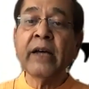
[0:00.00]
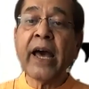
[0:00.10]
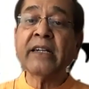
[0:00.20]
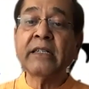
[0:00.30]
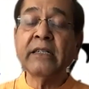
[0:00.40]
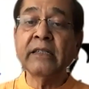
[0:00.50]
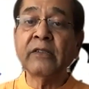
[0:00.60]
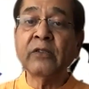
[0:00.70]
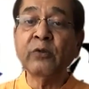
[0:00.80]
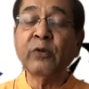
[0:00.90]

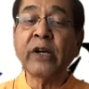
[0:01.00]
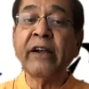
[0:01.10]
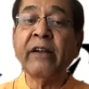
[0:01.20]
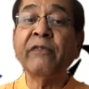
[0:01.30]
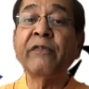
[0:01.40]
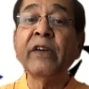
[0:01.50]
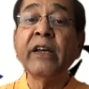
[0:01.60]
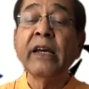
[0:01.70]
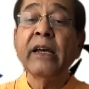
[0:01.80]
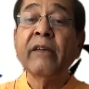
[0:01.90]
actors who kind of
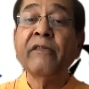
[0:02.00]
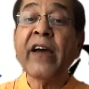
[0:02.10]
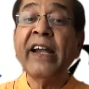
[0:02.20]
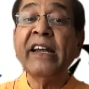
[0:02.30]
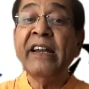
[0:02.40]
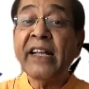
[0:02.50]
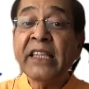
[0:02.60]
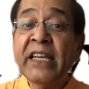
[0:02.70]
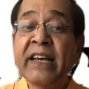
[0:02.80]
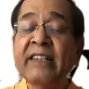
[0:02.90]
find
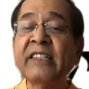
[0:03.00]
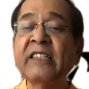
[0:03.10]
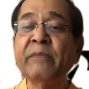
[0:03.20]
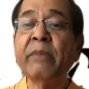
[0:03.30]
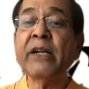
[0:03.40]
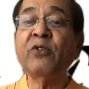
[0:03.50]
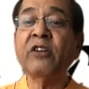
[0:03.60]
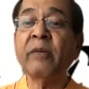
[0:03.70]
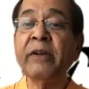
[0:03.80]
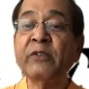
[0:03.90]
nothing else but
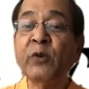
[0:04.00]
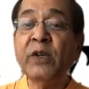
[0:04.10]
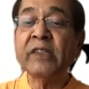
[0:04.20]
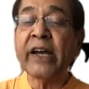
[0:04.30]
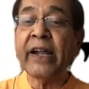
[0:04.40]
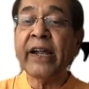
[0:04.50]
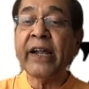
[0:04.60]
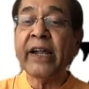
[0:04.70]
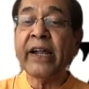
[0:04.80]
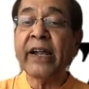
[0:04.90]
to commit suicide,
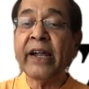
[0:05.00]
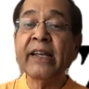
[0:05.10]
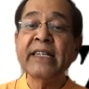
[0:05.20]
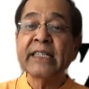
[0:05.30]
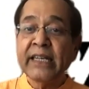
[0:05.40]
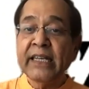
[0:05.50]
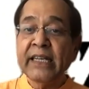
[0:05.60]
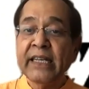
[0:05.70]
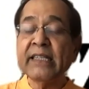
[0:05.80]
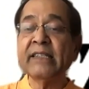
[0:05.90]

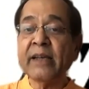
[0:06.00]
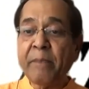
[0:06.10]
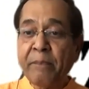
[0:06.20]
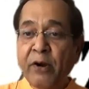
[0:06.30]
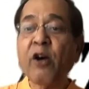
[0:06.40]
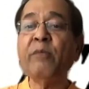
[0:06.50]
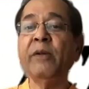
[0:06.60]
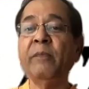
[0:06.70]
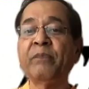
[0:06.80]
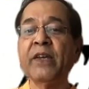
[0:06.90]
it's a problem.
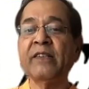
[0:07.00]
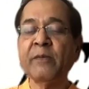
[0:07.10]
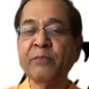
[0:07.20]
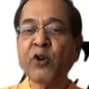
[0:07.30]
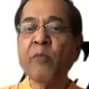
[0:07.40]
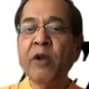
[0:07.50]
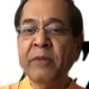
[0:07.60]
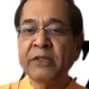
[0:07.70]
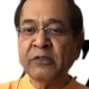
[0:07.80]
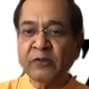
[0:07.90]
It's a problem in
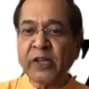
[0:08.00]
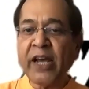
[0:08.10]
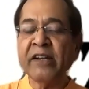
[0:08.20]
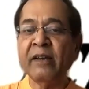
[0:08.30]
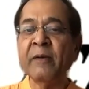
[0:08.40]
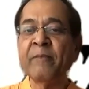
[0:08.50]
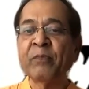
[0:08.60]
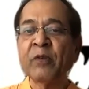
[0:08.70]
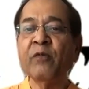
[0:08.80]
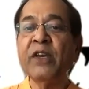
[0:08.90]
the society.
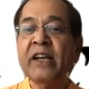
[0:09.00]
We